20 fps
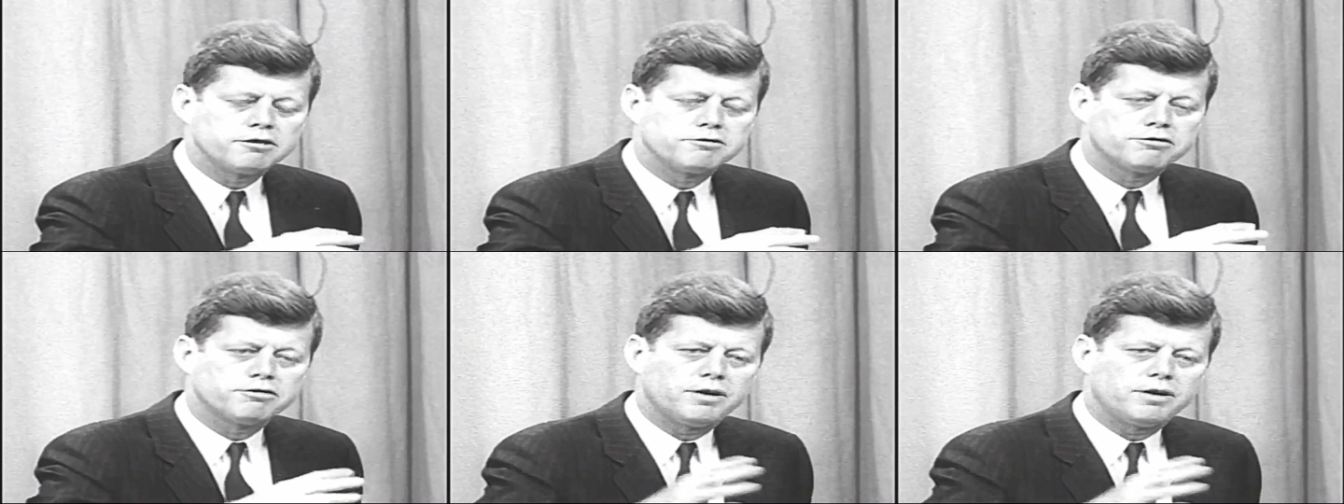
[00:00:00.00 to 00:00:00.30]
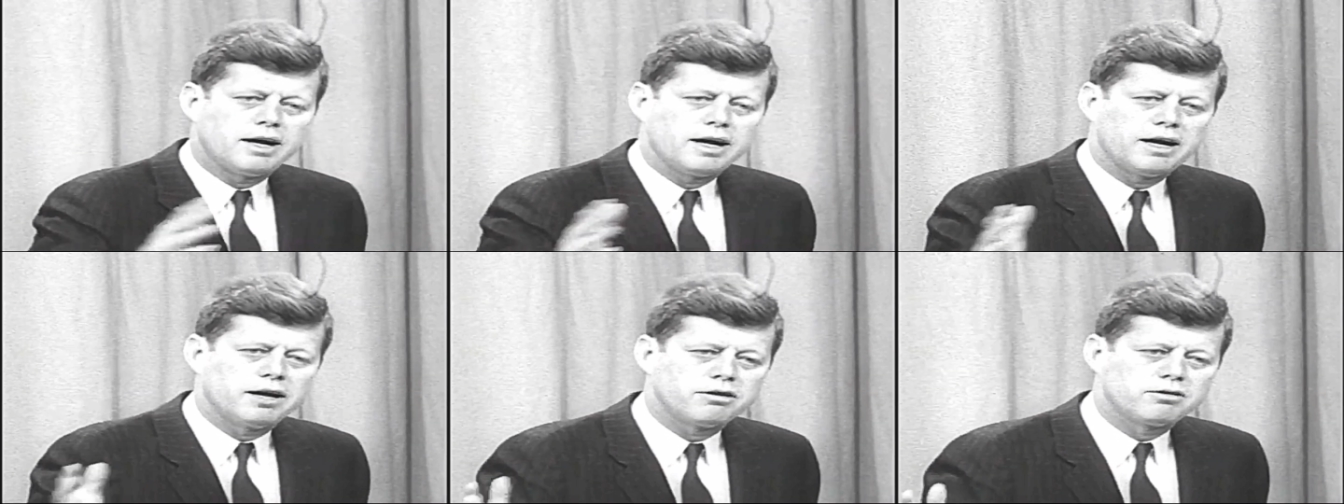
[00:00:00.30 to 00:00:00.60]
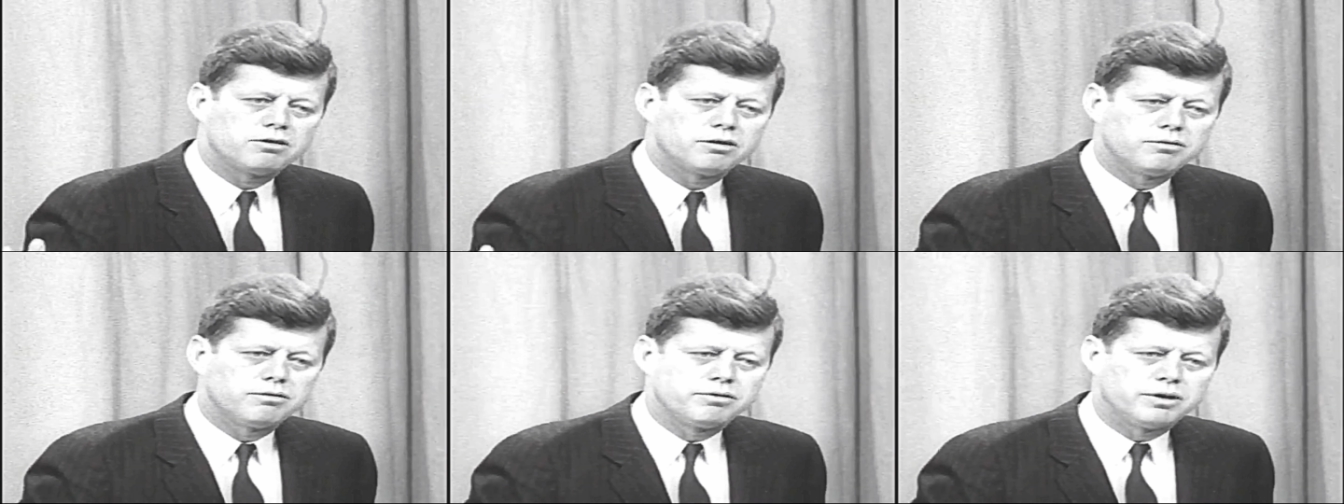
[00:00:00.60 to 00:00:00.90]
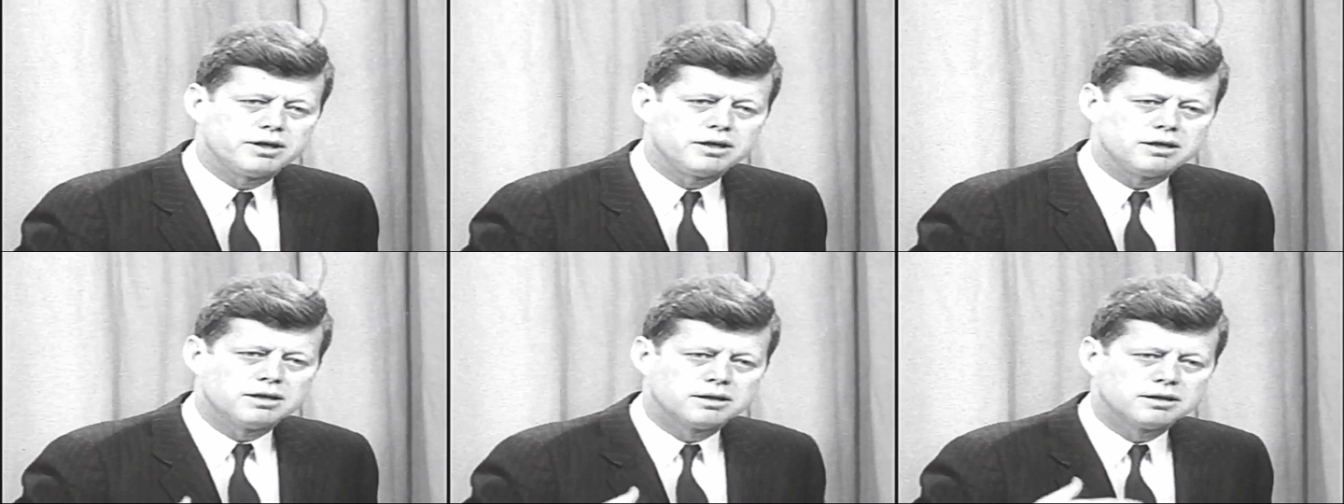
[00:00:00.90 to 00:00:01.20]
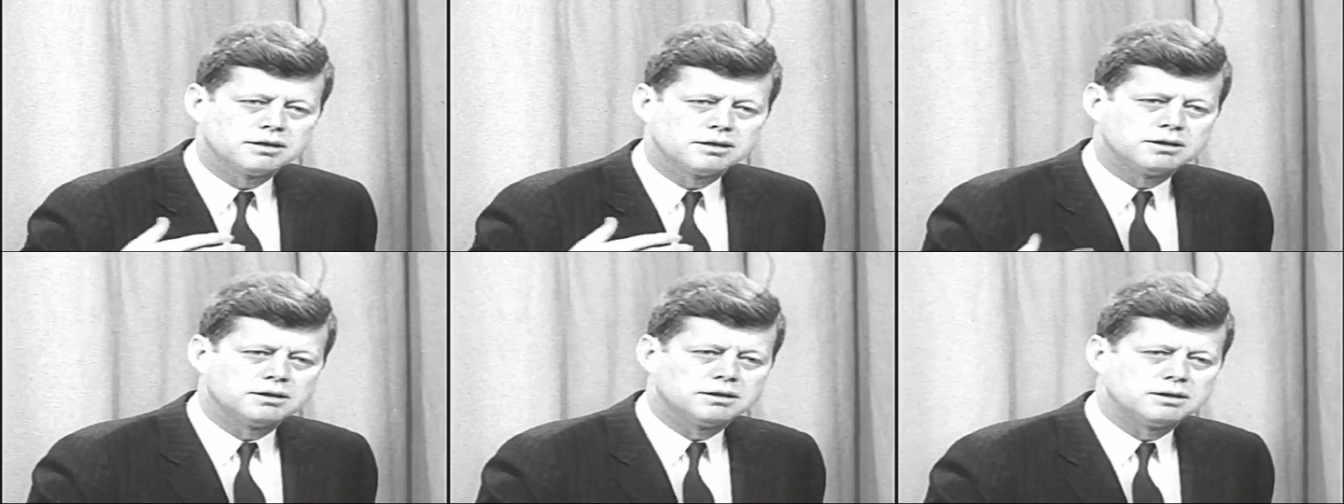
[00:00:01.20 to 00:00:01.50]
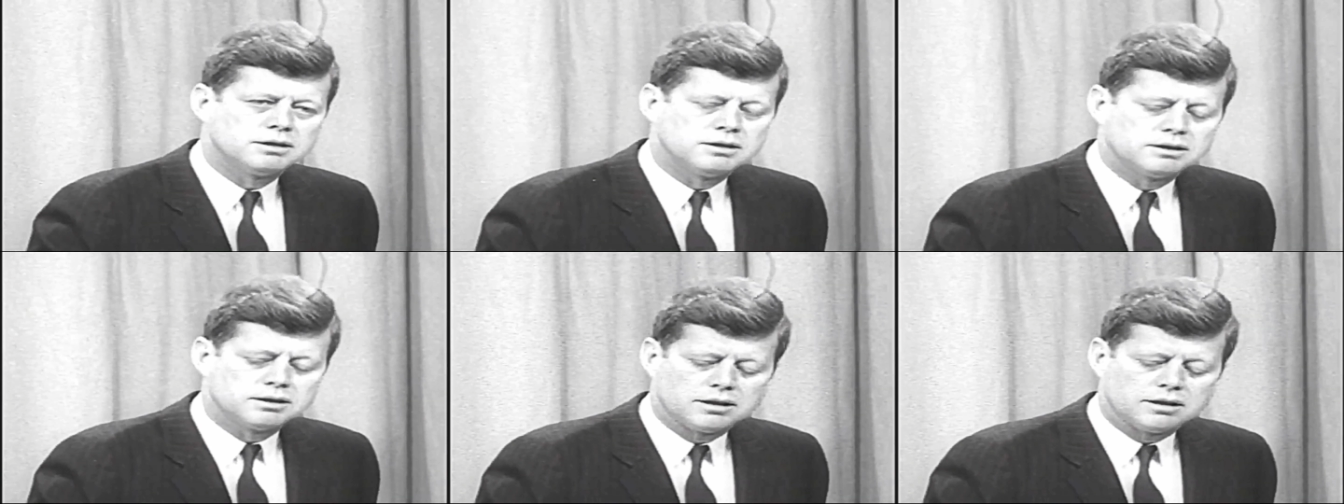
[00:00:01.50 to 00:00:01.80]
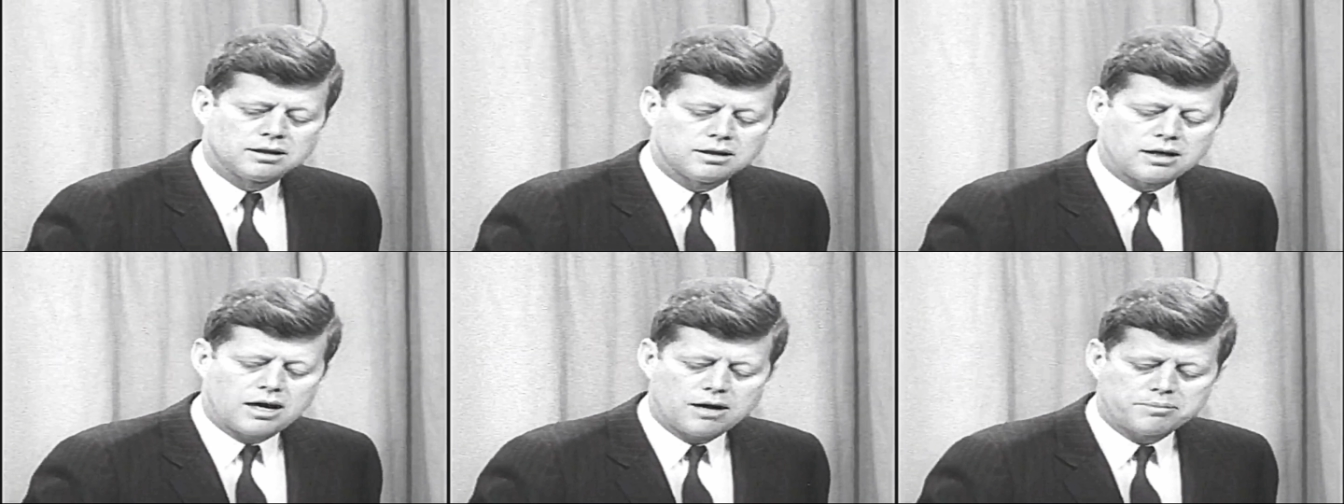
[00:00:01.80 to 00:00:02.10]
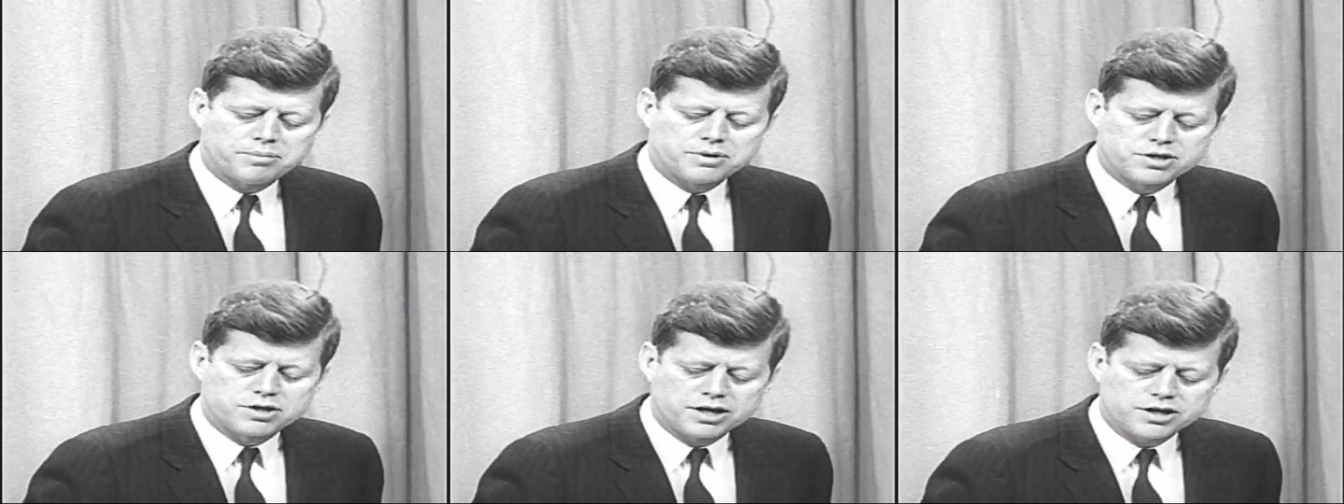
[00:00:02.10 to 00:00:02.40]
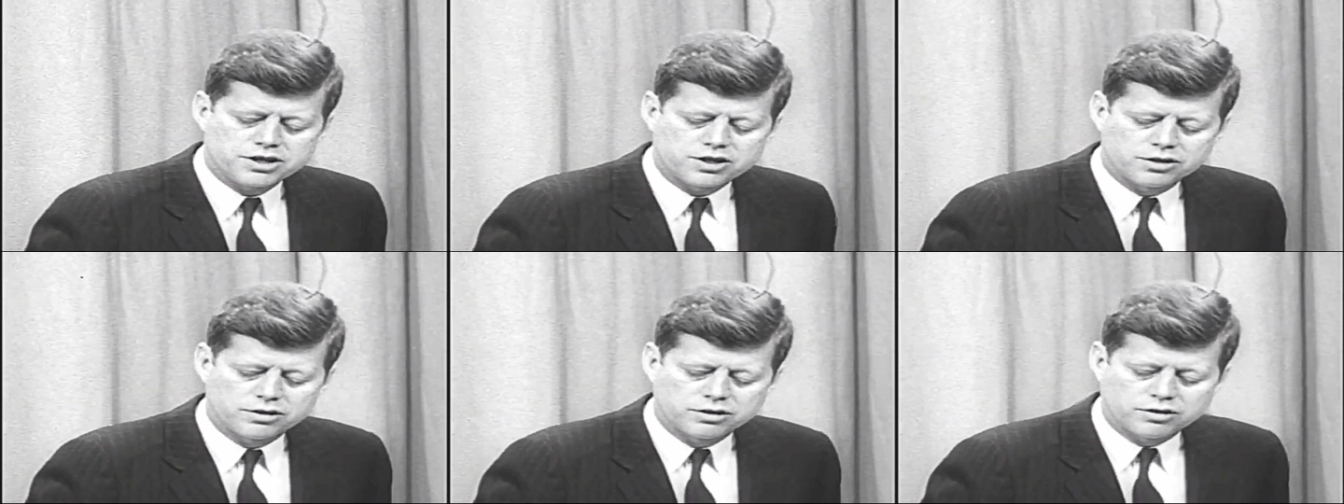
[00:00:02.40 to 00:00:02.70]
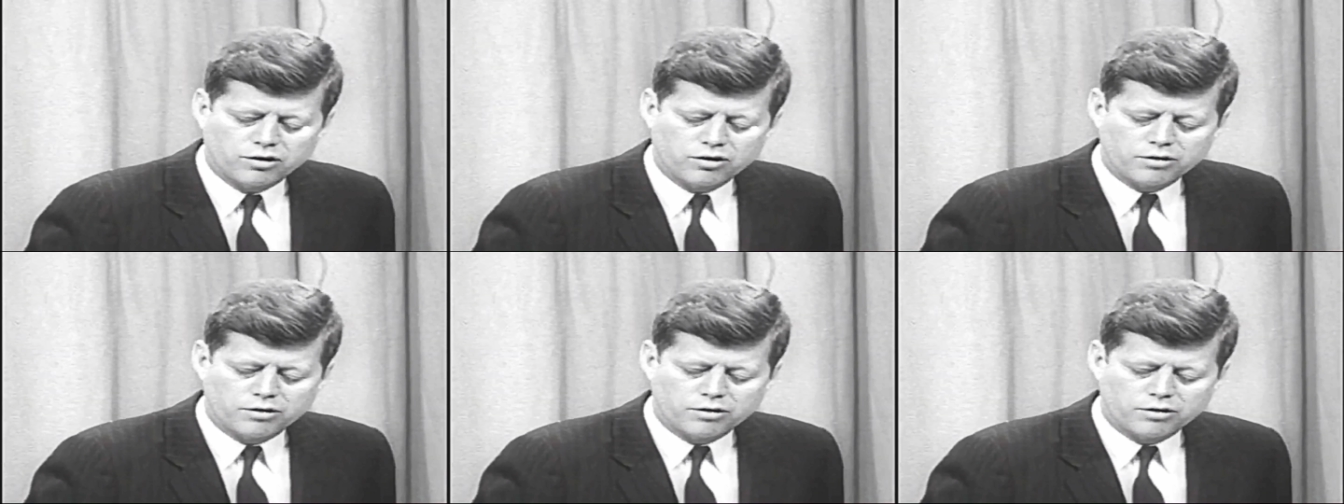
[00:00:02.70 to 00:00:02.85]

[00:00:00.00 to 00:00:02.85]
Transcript: gunfire of the opposition